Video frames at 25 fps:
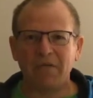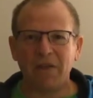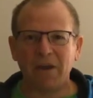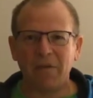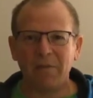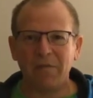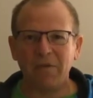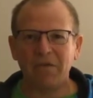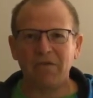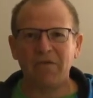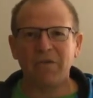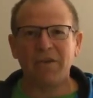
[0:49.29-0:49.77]

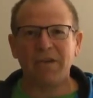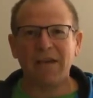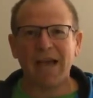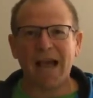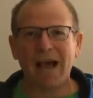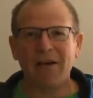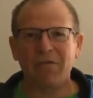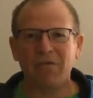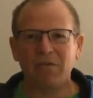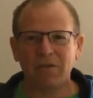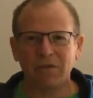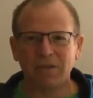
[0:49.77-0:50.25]
That means
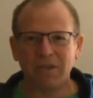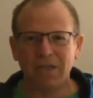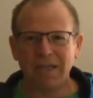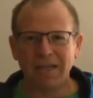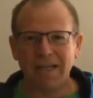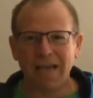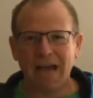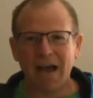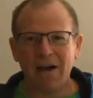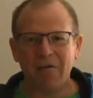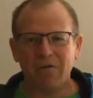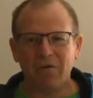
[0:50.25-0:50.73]
gavel to
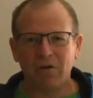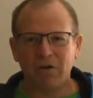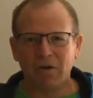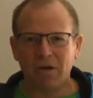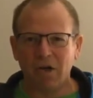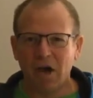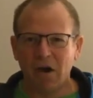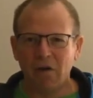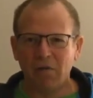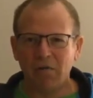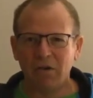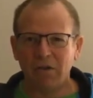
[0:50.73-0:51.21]
gavel
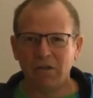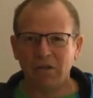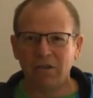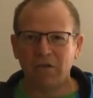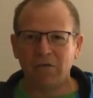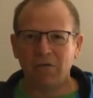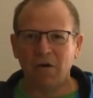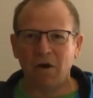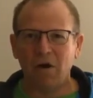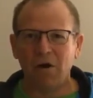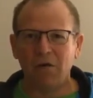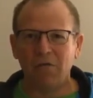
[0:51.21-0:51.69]
coverage
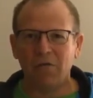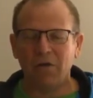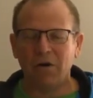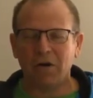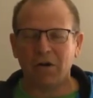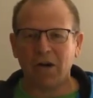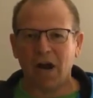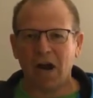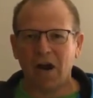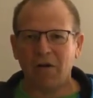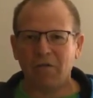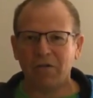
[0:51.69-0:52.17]
of all of your
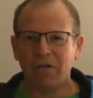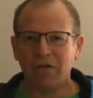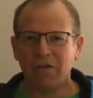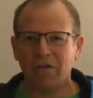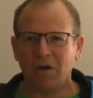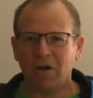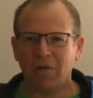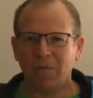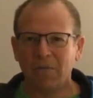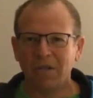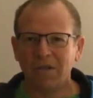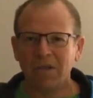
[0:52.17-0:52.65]
conference
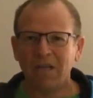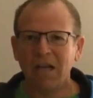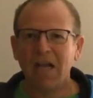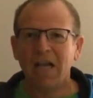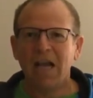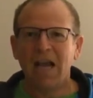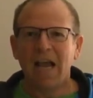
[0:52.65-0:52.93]
tournaments,